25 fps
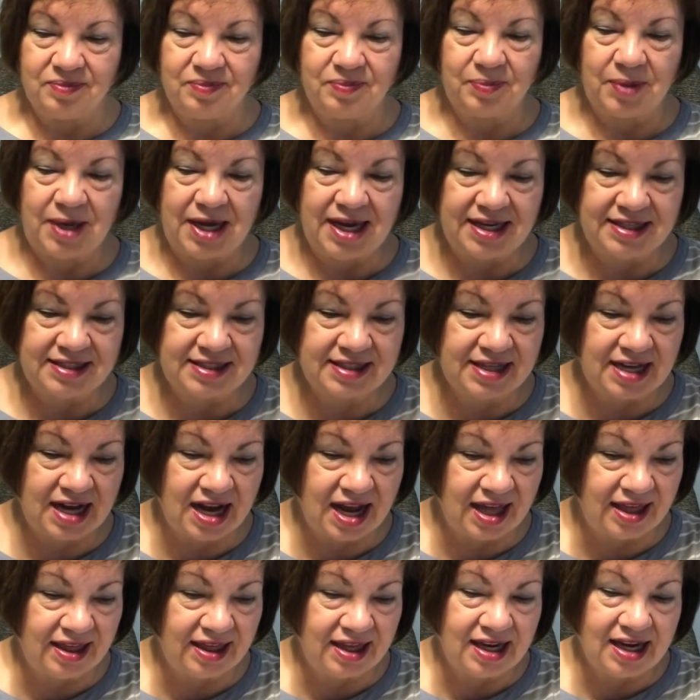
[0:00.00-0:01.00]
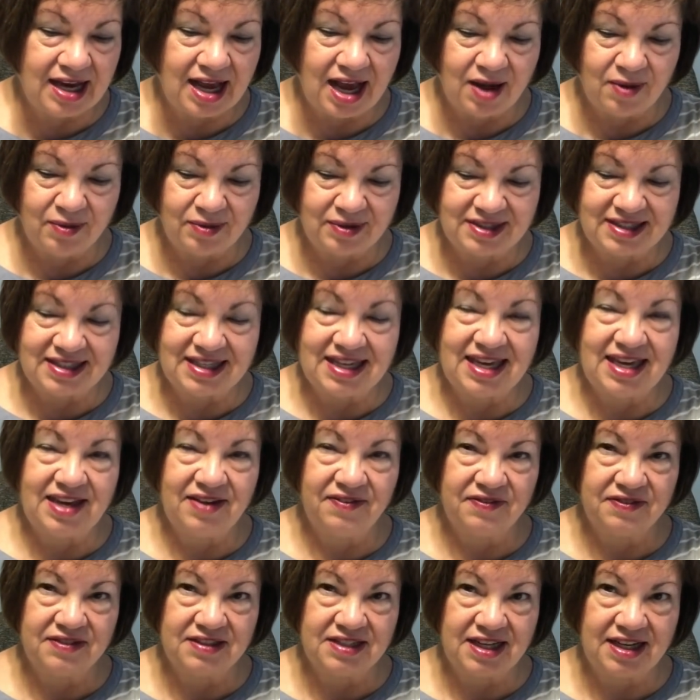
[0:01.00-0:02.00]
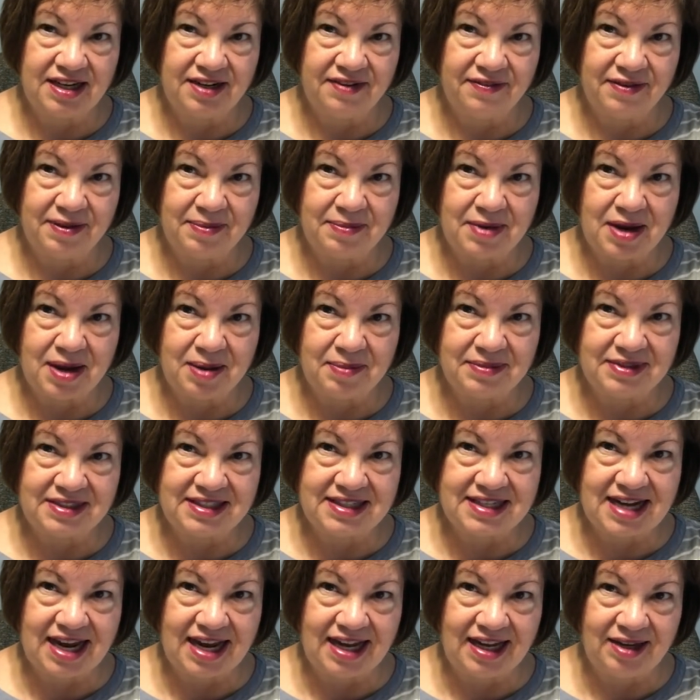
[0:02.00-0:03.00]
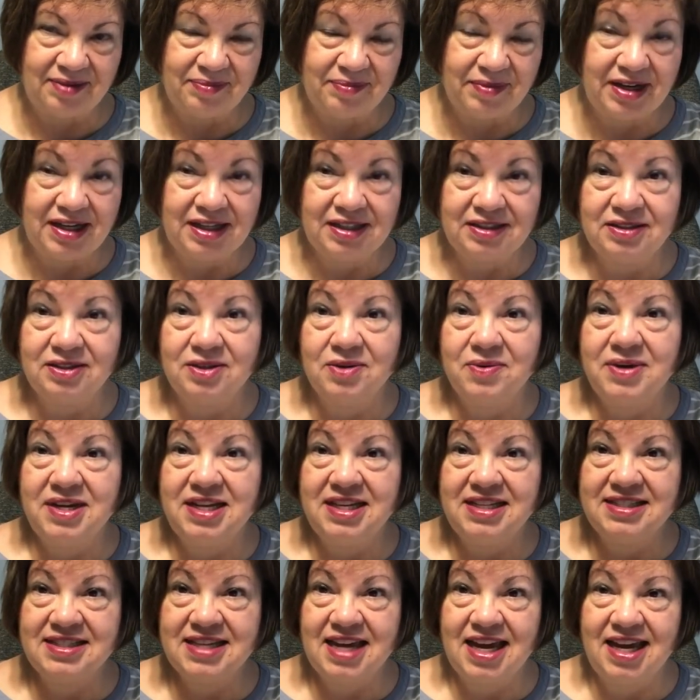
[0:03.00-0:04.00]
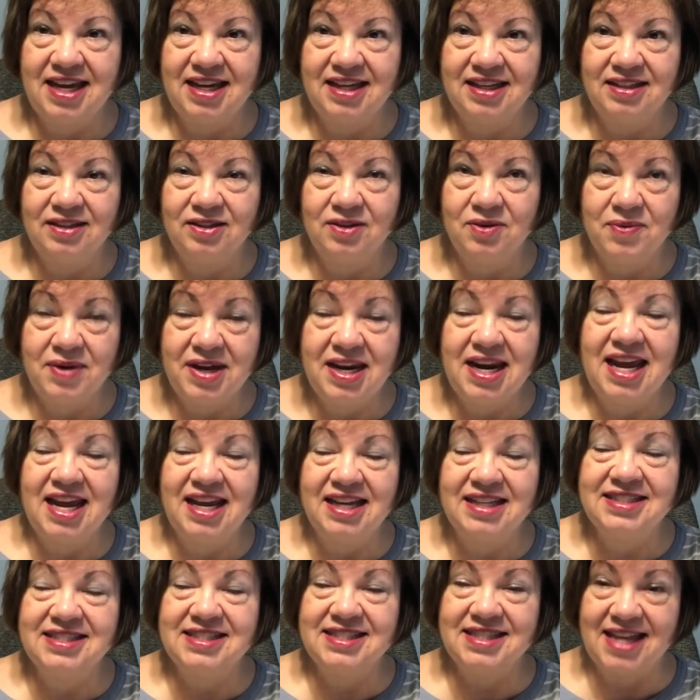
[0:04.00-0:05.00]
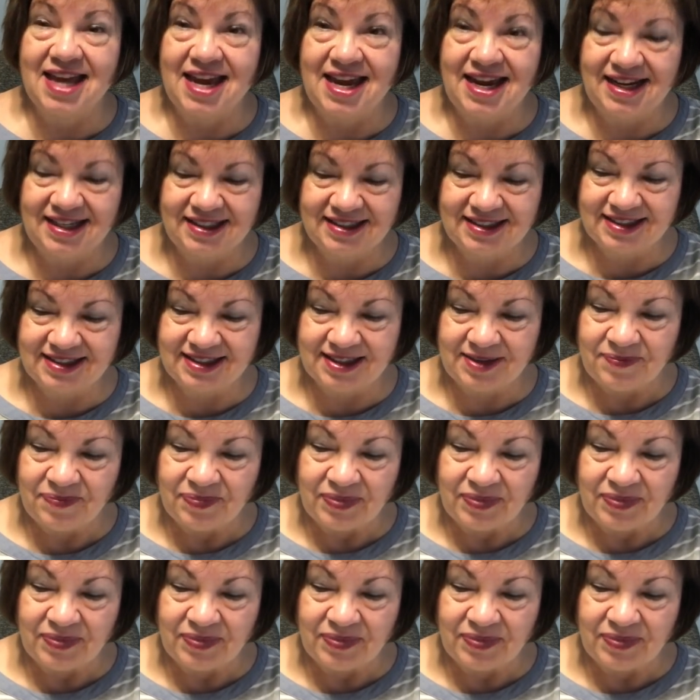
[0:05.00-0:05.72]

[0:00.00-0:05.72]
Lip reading: piece that I think I was gifted, if I'm not mistaken, but it's Queen Anne's lace.